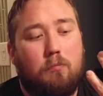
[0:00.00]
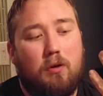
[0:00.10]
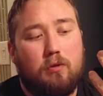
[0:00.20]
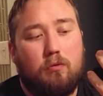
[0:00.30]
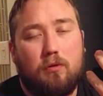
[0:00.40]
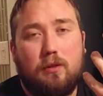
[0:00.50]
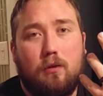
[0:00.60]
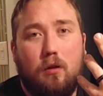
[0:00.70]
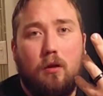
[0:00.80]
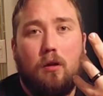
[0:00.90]
to
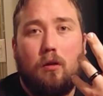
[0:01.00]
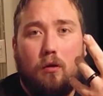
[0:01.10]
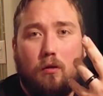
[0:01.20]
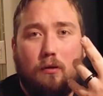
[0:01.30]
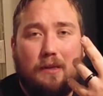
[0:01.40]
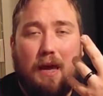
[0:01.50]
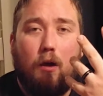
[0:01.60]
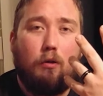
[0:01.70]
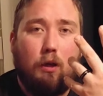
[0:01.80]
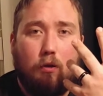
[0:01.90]
muscles
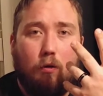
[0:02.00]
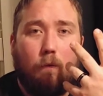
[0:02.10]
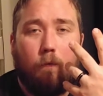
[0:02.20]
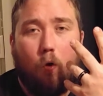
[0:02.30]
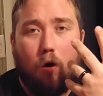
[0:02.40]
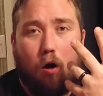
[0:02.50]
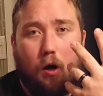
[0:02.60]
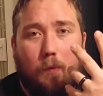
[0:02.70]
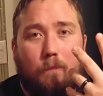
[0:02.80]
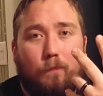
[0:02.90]
down in your
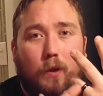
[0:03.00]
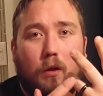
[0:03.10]
forearm.